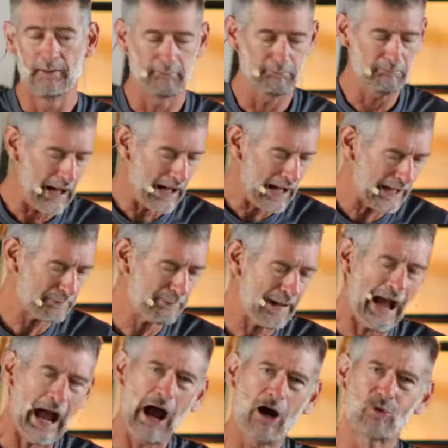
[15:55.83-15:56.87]
my
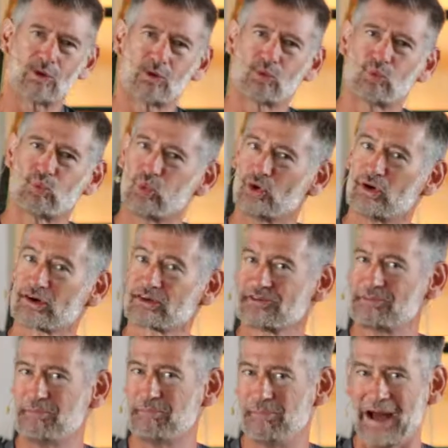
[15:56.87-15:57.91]
power
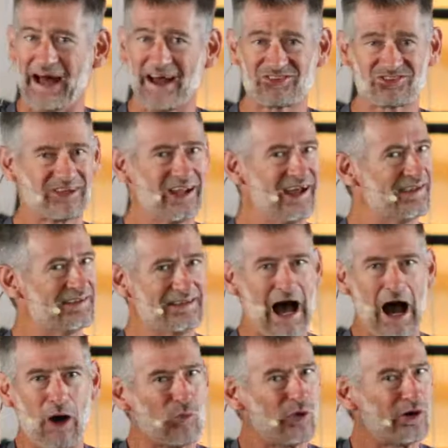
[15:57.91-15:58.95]
works best,
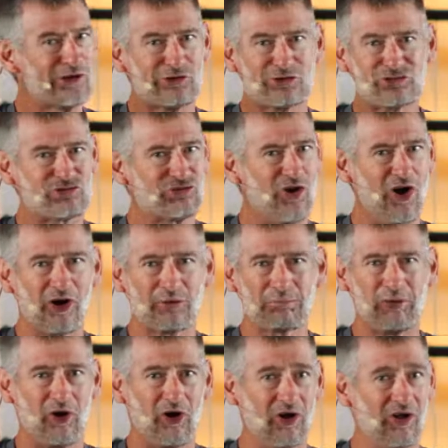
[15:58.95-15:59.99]
not where you're
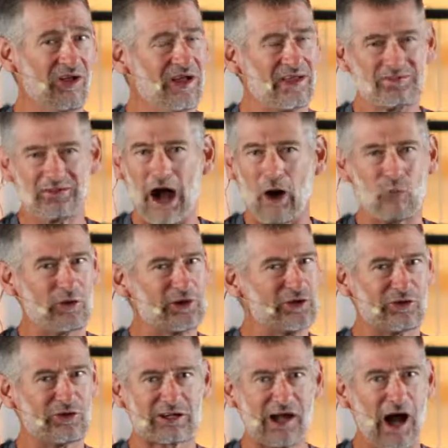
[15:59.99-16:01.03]
strong, Paul, not where
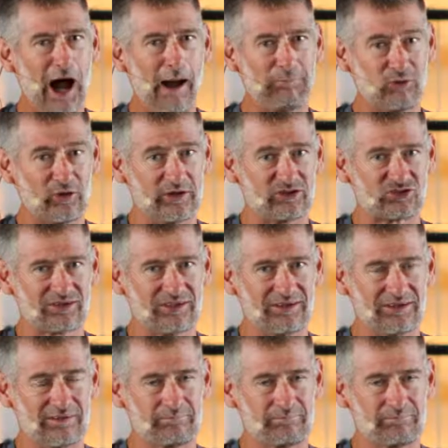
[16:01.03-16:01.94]
you're accomplished.